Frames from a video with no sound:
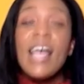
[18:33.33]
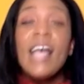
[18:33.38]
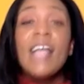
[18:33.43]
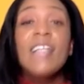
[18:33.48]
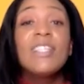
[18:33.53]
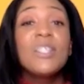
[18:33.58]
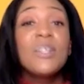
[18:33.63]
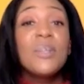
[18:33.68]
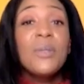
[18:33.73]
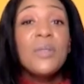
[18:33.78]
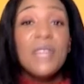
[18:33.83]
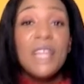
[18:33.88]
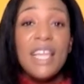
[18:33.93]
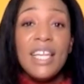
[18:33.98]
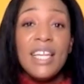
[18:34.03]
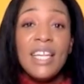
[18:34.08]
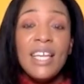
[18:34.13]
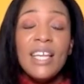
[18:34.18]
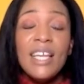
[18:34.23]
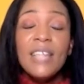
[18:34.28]
Until
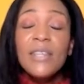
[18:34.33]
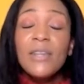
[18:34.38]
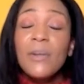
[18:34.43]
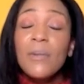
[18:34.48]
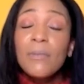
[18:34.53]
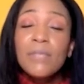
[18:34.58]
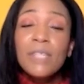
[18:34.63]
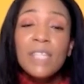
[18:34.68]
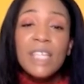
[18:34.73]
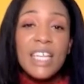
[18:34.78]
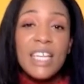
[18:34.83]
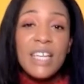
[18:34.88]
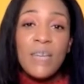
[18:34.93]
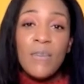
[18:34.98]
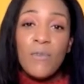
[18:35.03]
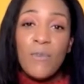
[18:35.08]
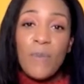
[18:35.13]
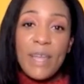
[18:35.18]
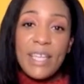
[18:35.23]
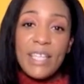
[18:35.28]
then, there are plenty
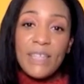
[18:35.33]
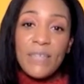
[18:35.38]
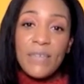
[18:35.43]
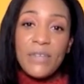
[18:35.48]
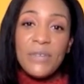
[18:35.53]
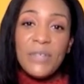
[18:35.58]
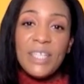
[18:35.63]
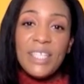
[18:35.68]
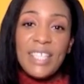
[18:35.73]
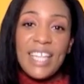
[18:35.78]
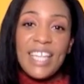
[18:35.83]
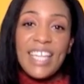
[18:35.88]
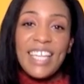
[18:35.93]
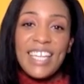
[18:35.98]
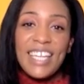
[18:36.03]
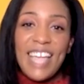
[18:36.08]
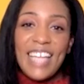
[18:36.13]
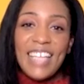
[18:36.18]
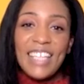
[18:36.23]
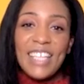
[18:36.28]
of ways for you to stay
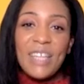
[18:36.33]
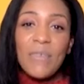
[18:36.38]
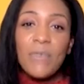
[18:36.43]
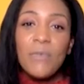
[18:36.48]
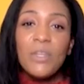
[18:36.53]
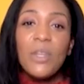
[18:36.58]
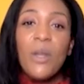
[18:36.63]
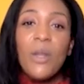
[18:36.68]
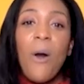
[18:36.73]
connected with